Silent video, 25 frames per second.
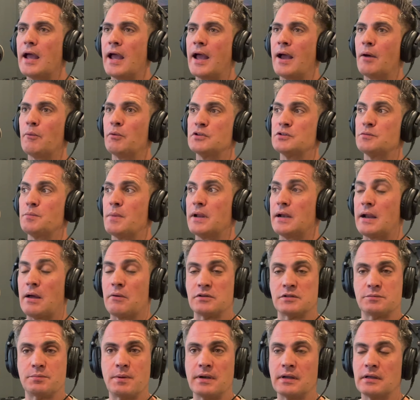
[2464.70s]
which meant I
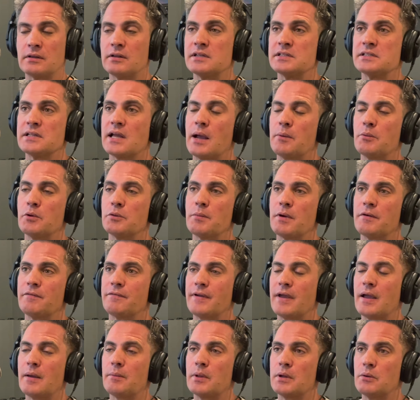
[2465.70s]
was spending less time with my
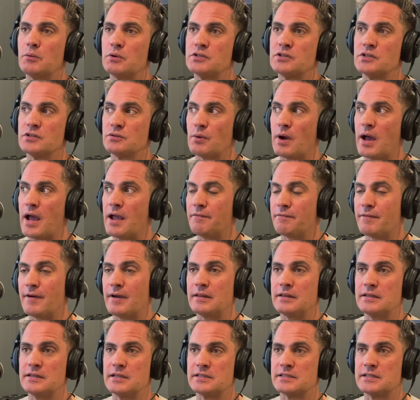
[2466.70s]
family, which is why I
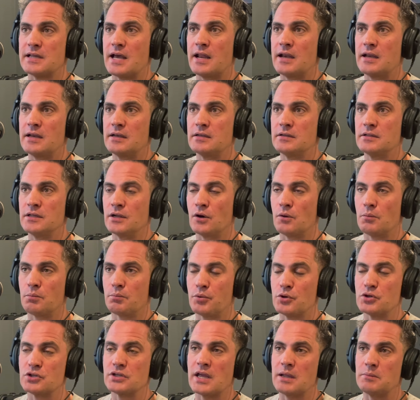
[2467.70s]
finally decided,
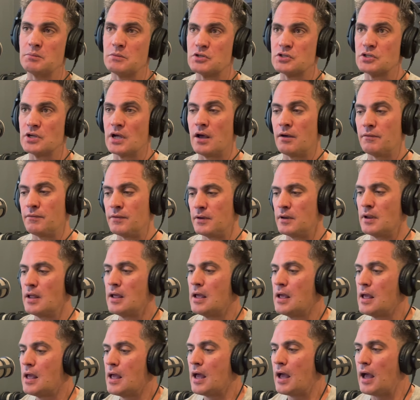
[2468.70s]
push came to shove and,
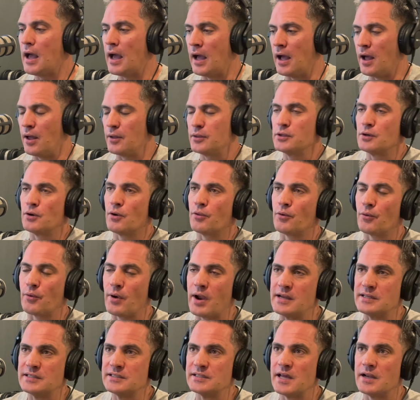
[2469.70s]
the
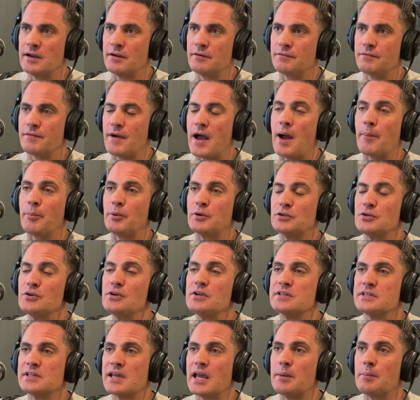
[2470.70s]
right set of
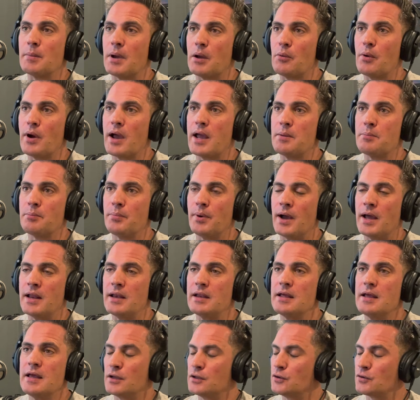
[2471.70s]
opportunities came my way.
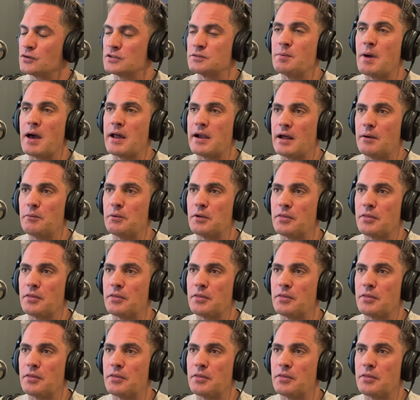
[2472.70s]
But you're spot on